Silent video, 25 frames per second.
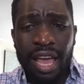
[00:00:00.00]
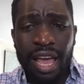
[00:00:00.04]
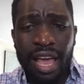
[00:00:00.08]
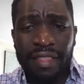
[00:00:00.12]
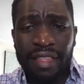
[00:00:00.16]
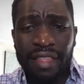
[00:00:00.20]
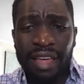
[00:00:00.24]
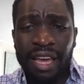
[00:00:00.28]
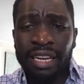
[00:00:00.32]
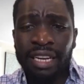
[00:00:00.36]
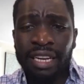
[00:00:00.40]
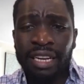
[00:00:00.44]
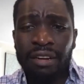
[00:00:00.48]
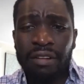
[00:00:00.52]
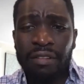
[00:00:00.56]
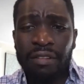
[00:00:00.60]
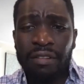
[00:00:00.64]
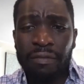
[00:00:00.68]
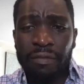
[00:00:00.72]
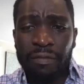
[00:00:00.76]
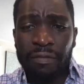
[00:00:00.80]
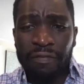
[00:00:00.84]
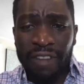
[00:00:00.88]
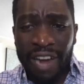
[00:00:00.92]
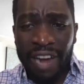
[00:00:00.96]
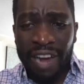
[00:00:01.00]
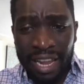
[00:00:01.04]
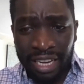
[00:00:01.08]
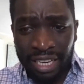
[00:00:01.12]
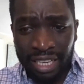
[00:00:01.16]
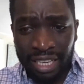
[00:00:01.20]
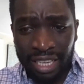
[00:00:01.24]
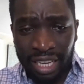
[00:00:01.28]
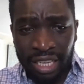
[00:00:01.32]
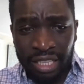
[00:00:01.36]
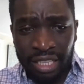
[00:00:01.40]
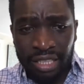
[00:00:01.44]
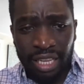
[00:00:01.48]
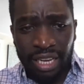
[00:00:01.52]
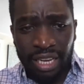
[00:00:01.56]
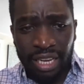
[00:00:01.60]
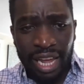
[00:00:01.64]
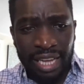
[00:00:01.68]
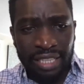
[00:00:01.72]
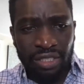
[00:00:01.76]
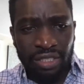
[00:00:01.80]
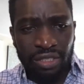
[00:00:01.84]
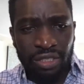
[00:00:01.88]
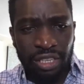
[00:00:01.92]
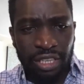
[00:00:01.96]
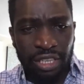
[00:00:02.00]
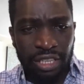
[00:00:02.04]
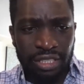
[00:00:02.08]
And then finally, the last 2